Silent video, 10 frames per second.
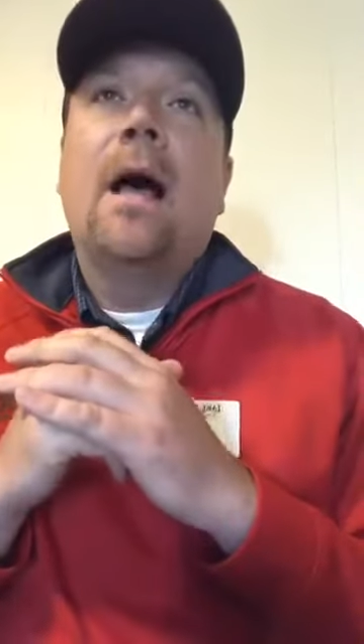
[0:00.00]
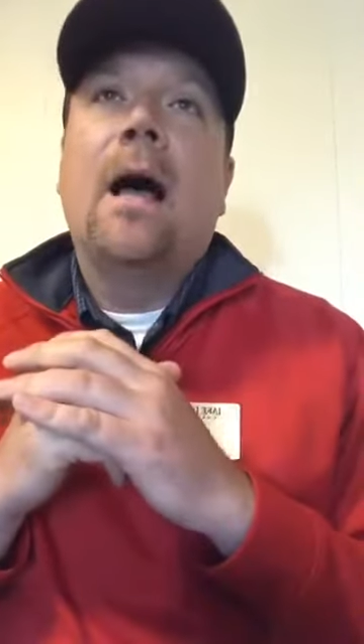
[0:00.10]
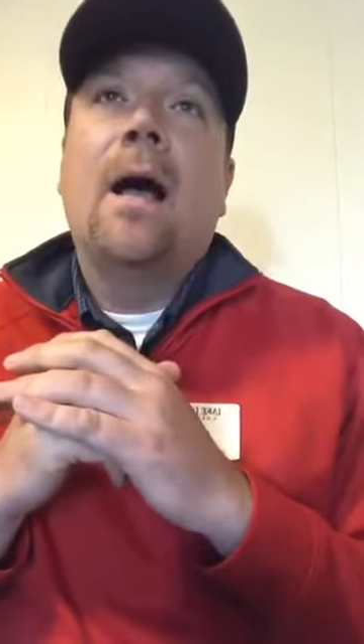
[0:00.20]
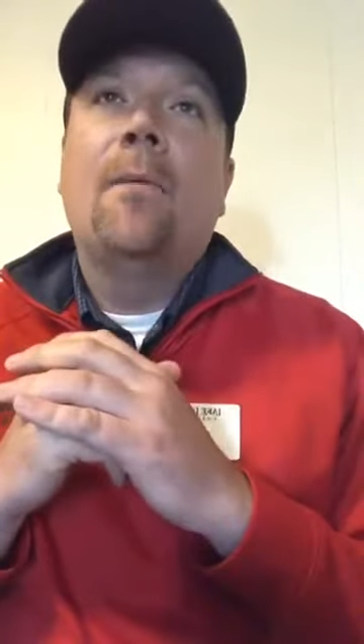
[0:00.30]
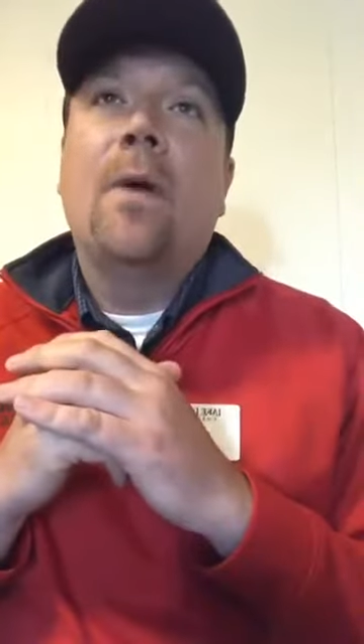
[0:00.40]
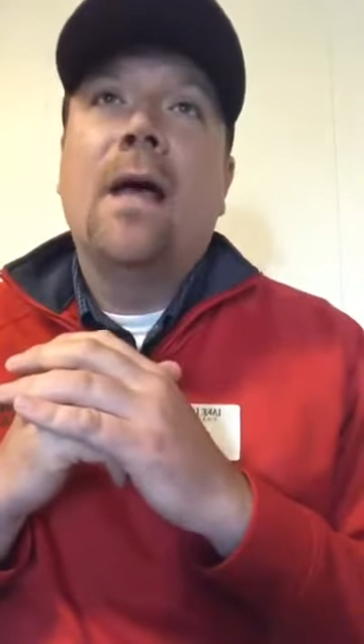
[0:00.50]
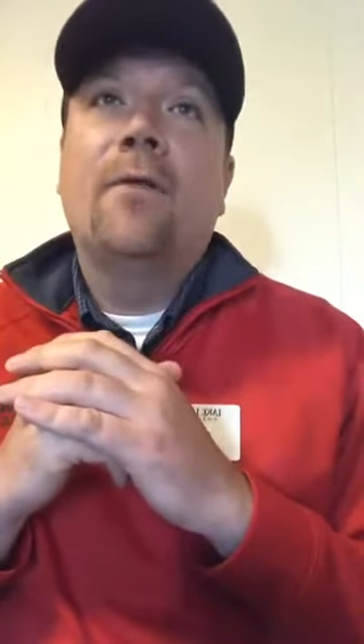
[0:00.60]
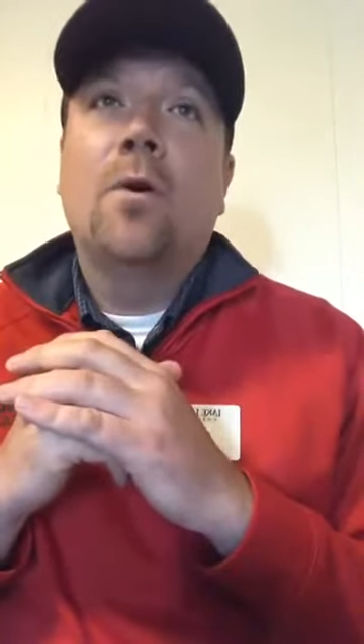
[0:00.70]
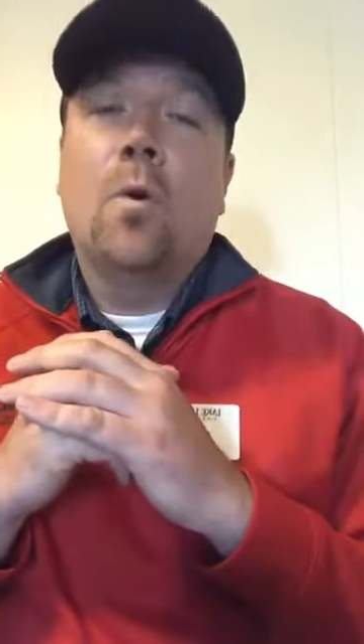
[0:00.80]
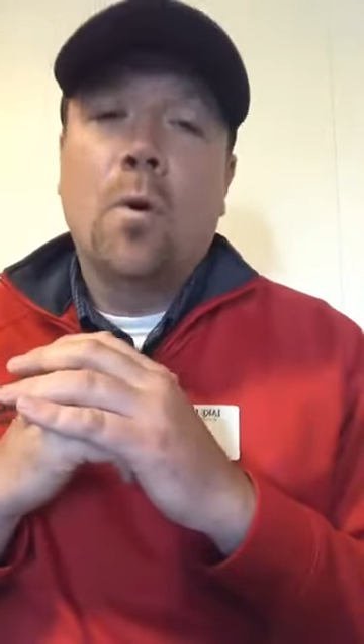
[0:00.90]
Uh, we
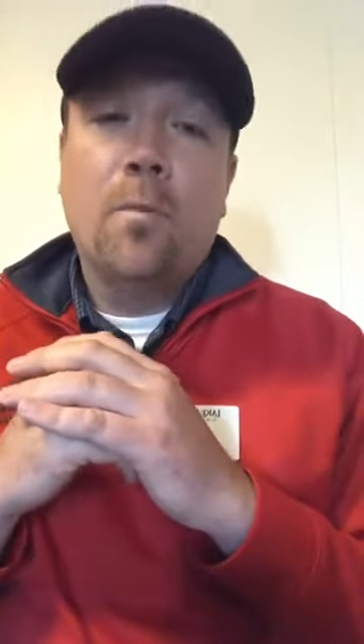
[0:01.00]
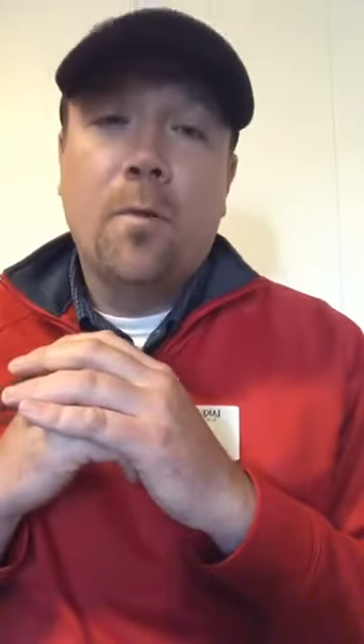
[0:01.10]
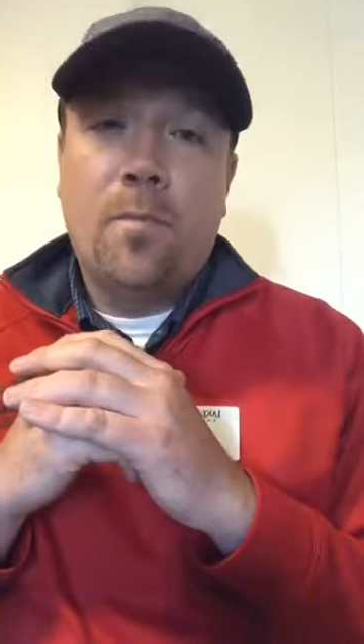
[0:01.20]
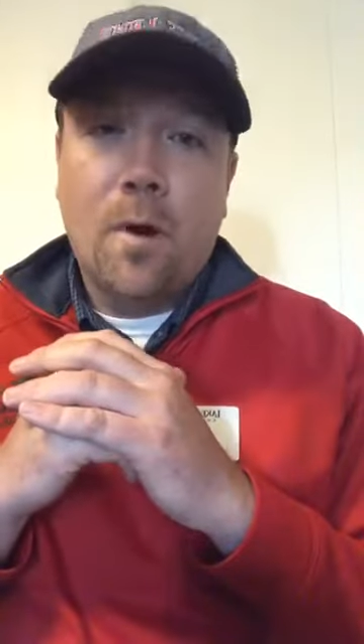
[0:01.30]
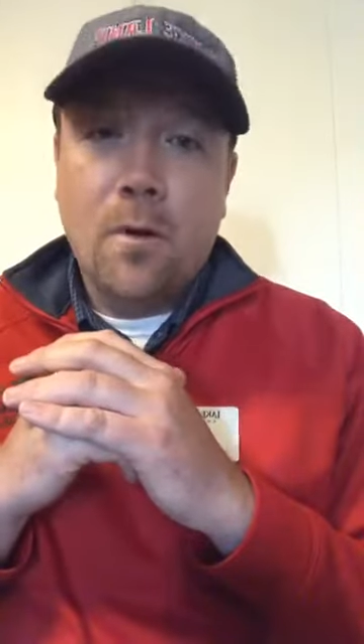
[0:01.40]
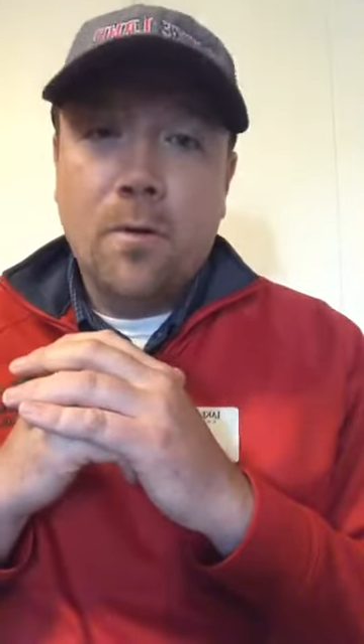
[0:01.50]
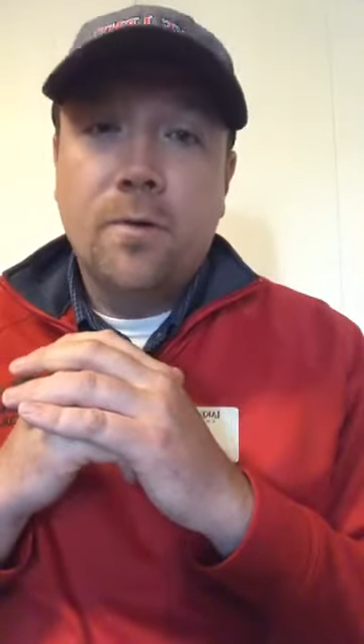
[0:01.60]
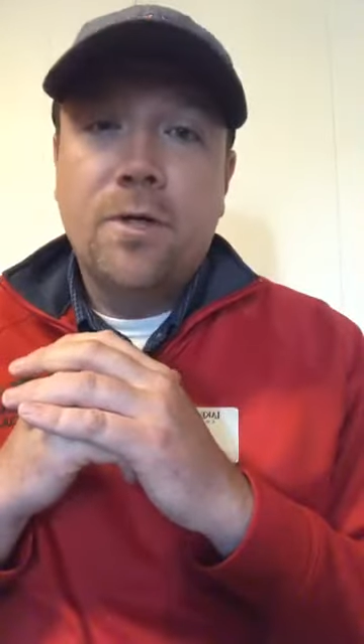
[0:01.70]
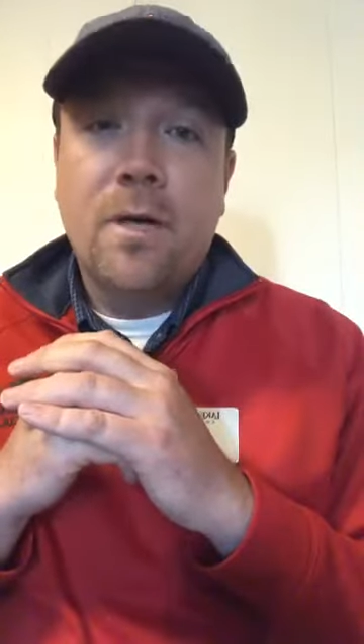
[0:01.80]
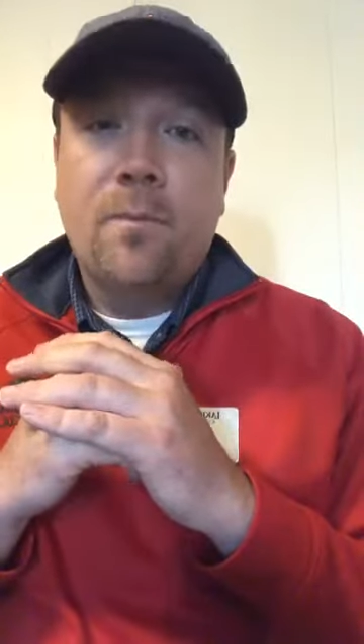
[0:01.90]
have a corporate
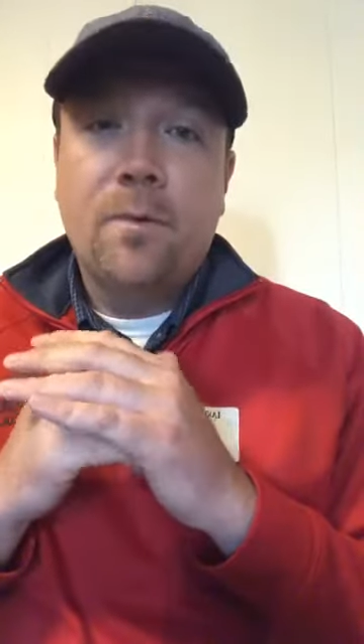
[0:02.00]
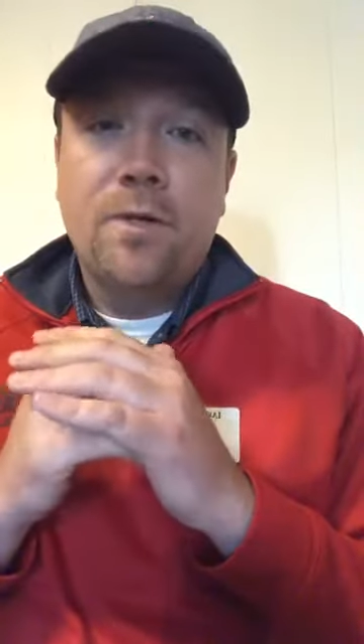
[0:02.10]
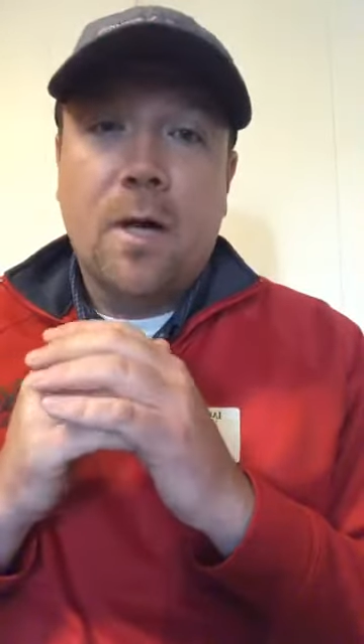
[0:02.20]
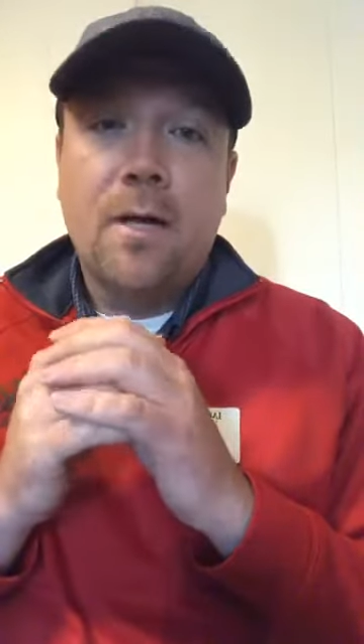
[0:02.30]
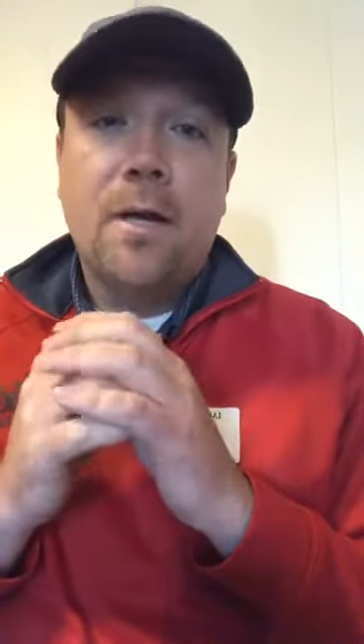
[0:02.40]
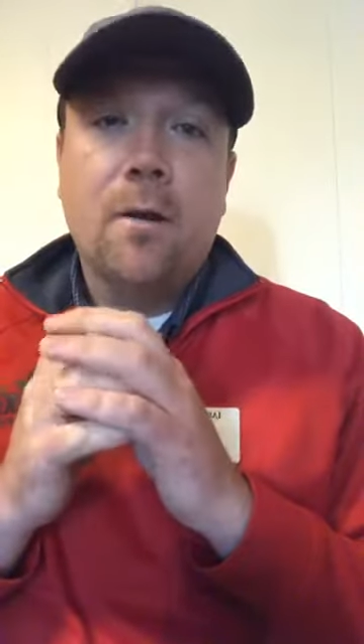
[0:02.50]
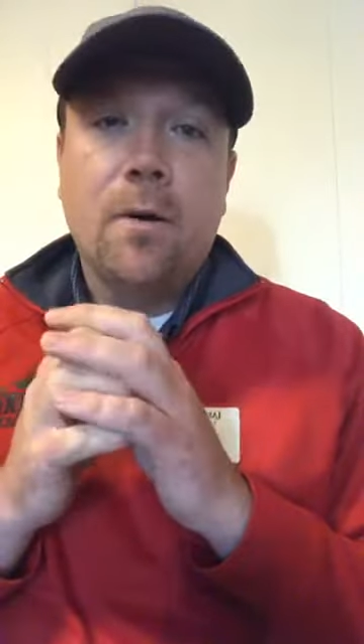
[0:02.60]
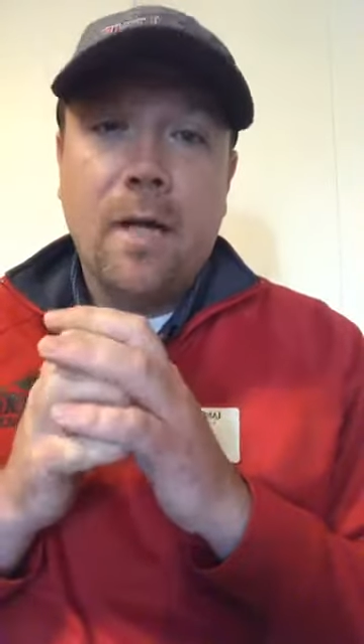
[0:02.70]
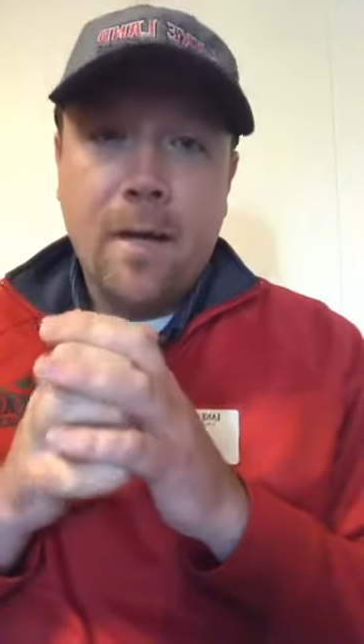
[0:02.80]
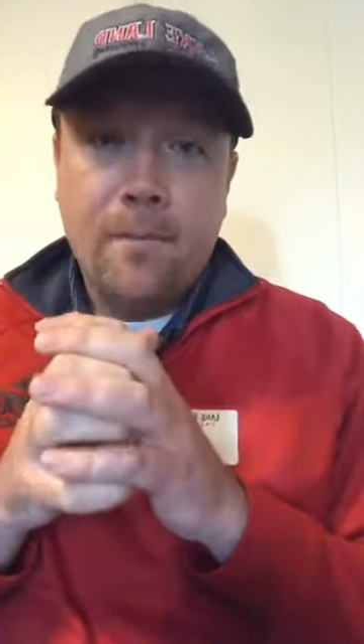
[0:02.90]
partnership with John
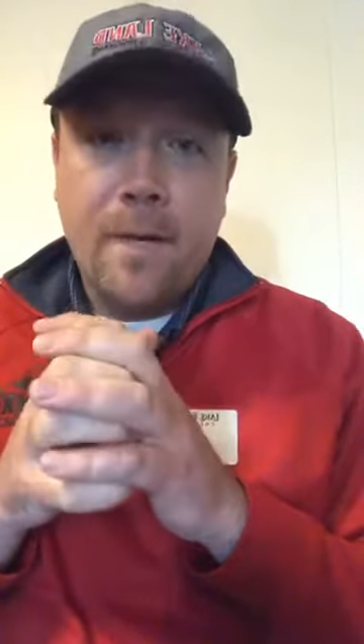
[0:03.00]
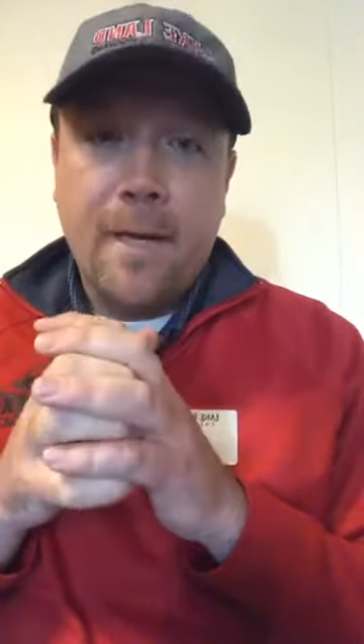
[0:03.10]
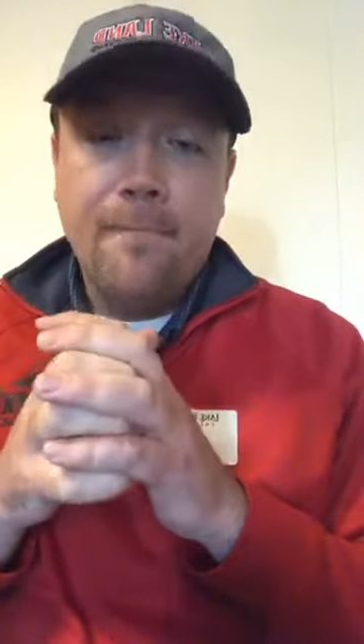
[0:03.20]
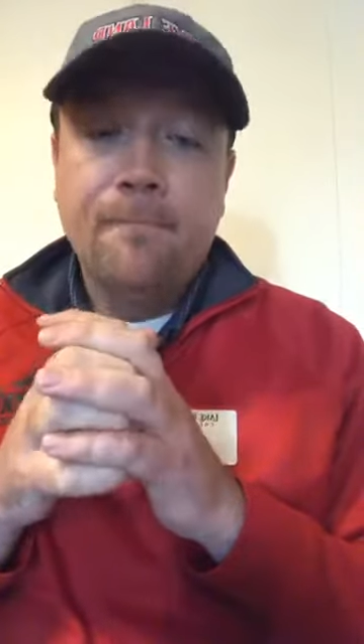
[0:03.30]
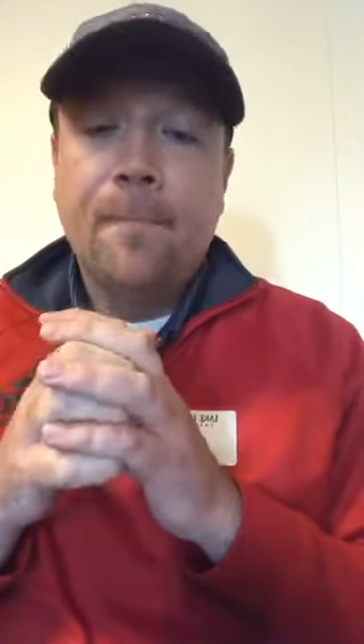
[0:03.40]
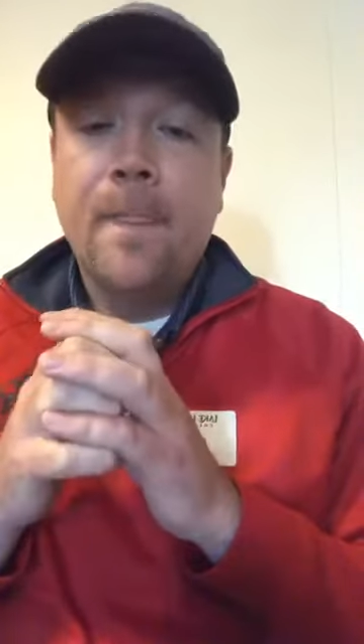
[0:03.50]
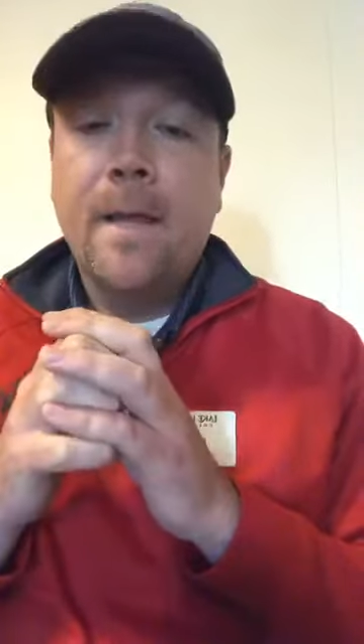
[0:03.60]
Deere Company,